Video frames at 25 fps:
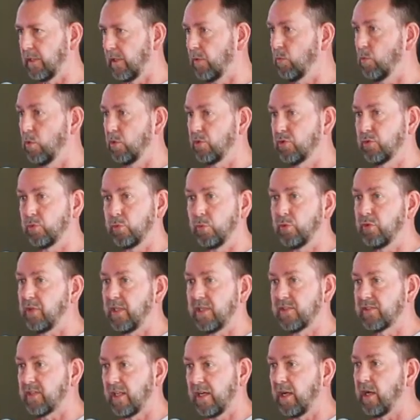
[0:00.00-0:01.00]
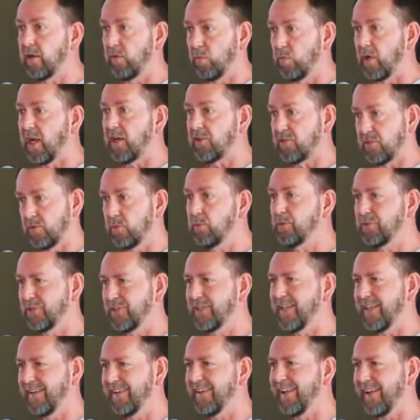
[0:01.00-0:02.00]
in other words, do things that aren't rational
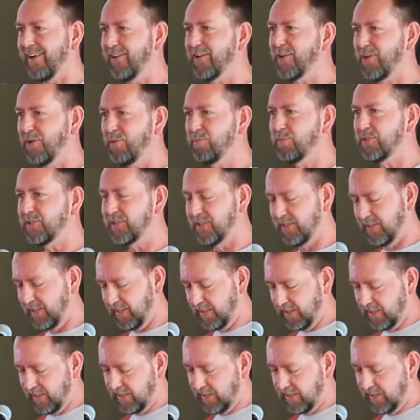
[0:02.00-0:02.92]
to get outcomes.